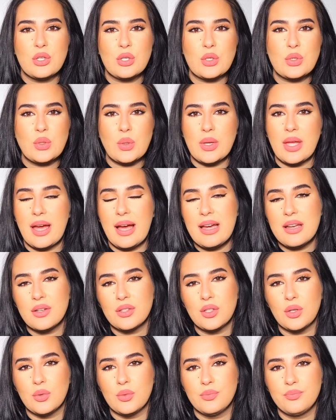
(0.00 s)
So yeah, I
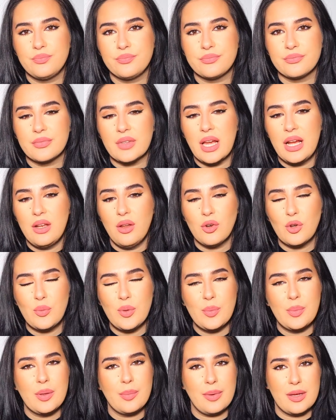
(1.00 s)
don't know. A lot of
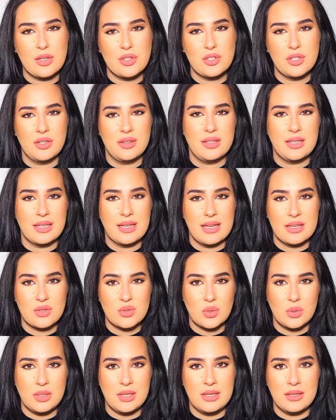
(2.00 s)
people mentioned the
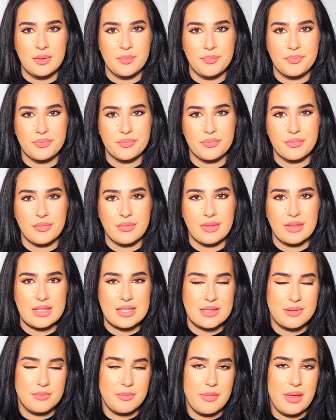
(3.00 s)
gasoline
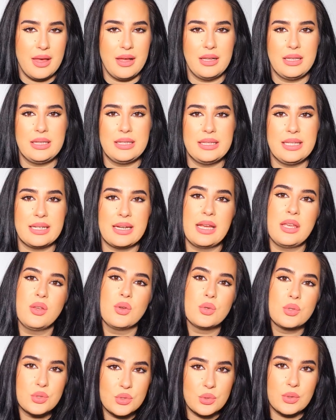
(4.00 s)
smell that I
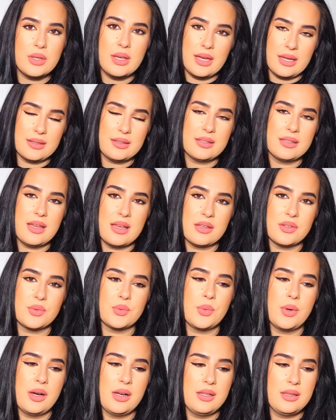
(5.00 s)
used to get
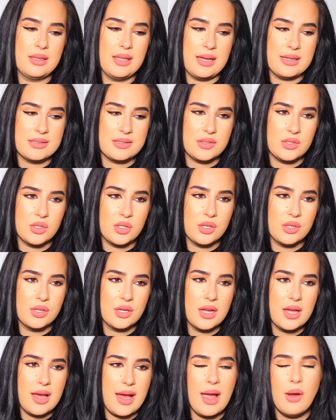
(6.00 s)
as well last
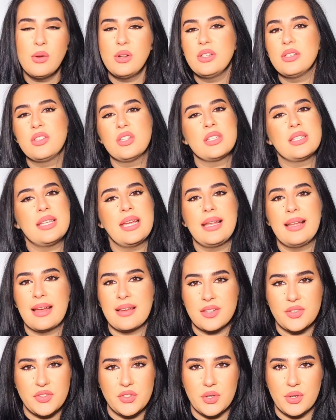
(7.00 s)
year. I will just say
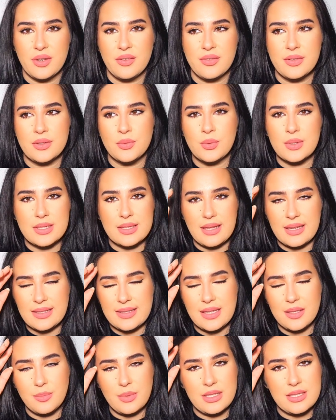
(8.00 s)
last year. If it was
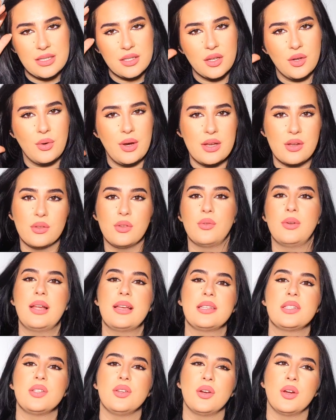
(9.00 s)
like 10 months ago, I don't know,
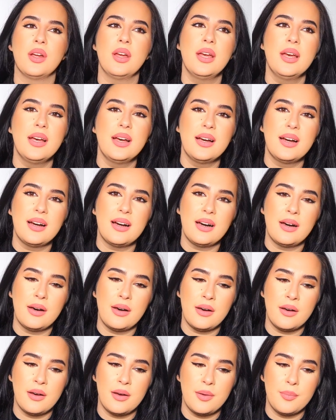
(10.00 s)
last year.
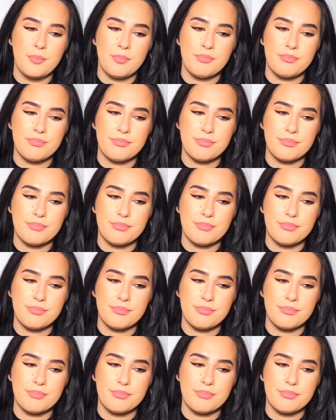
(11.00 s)
Now